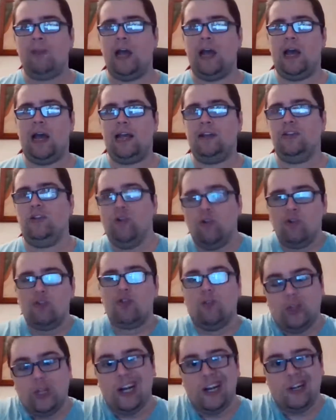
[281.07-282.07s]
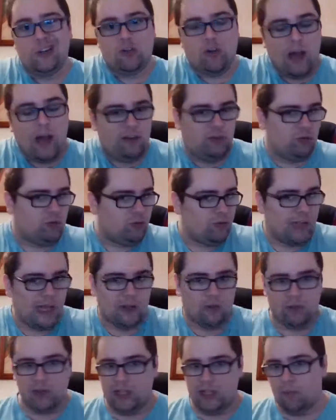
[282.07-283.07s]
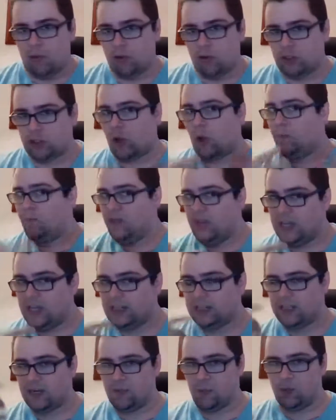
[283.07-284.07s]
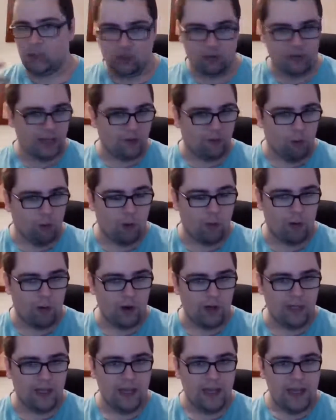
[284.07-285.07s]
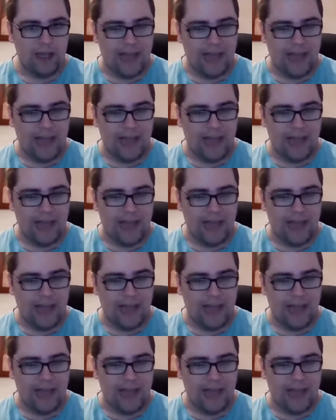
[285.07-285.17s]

Uh, and you're usually trying to do that with the most obvious and the most straightforward